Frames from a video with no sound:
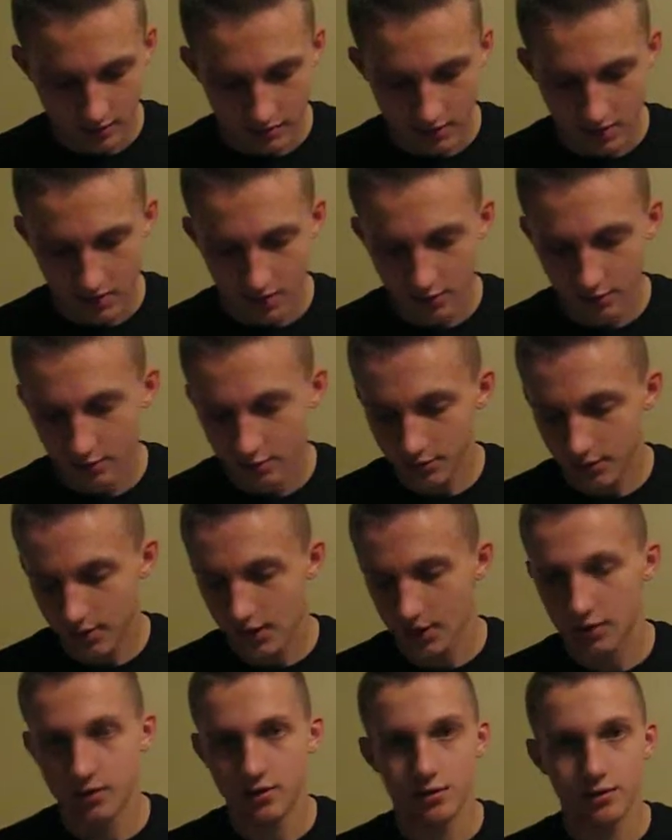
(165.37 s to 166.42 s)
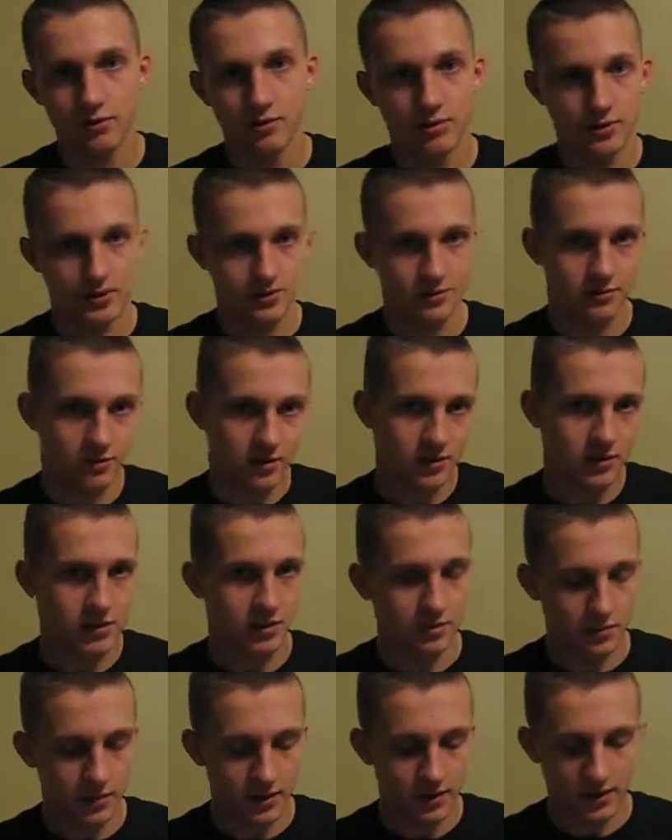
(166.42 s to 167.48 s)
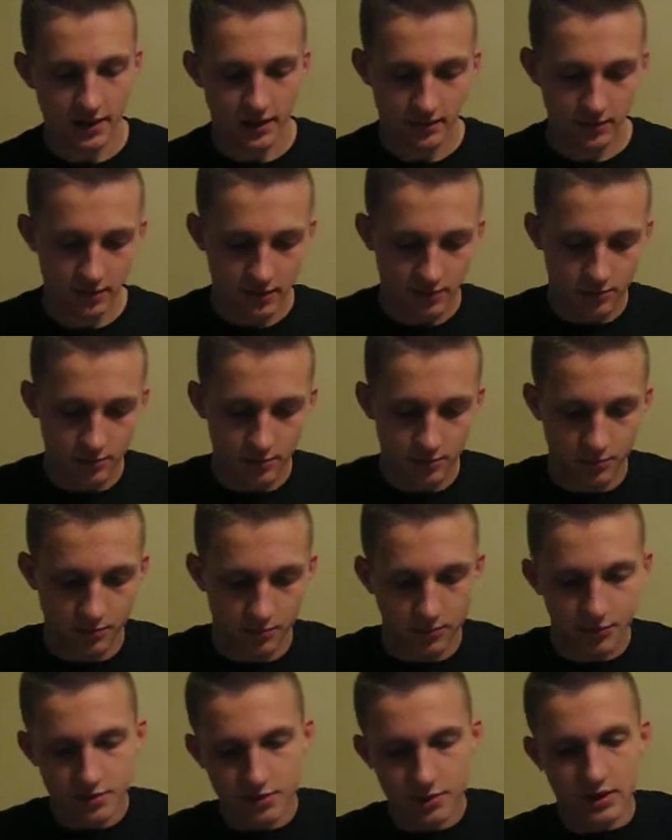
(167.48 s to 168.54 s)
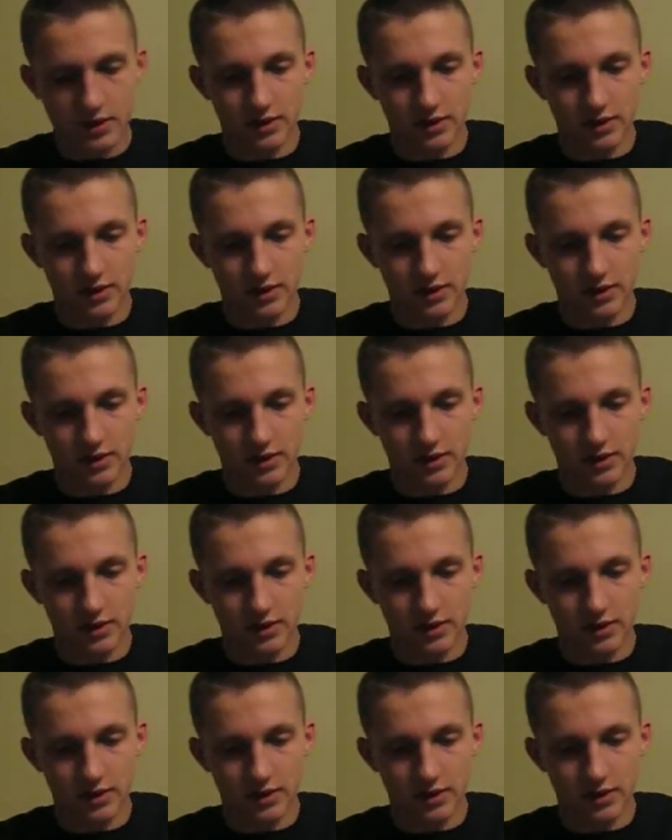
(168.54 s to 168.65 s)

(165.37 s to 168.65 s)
arrow that I do, it starts at about that length, will produce